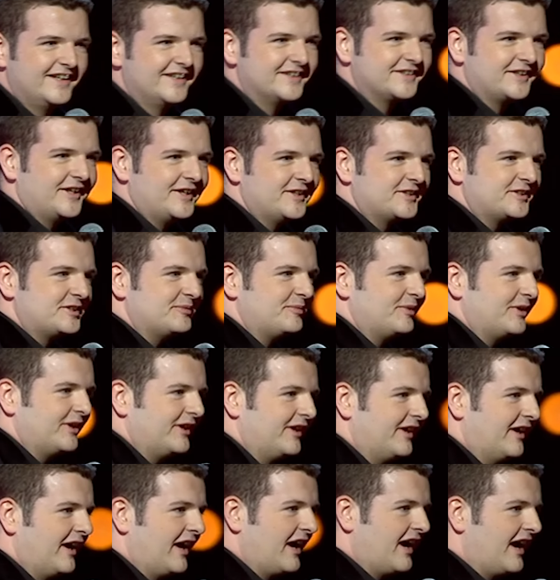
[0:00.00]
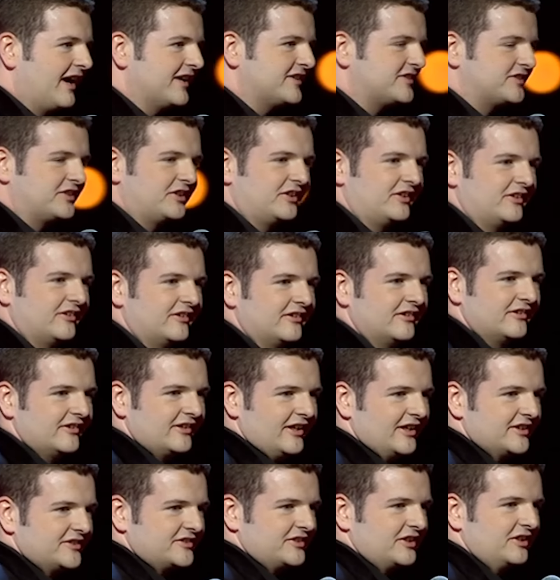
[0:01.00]
It's nice to be here. I seen
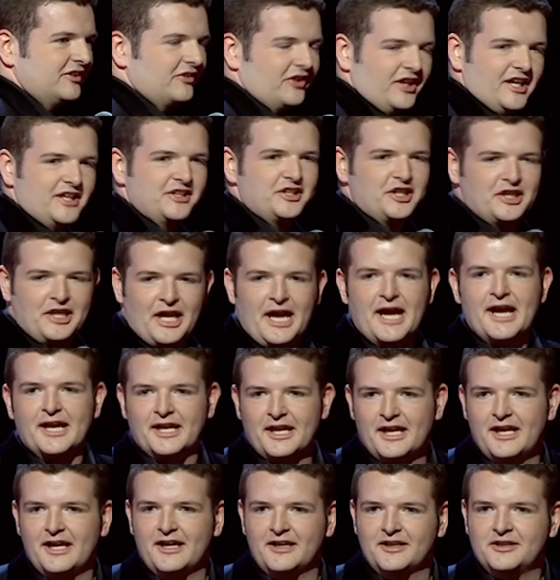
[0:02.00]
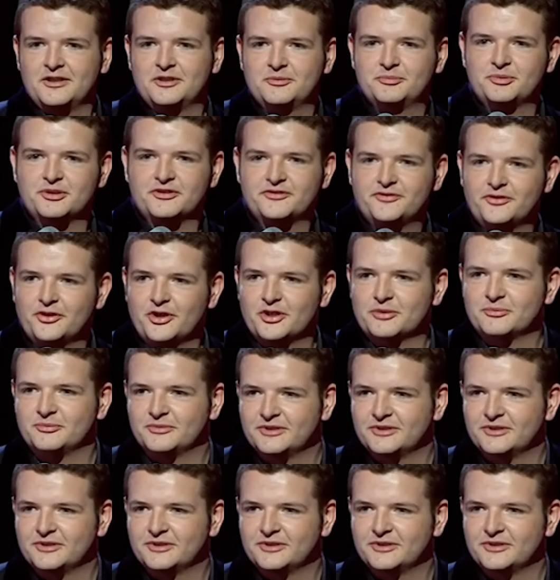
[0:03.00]
Lady Gaga perform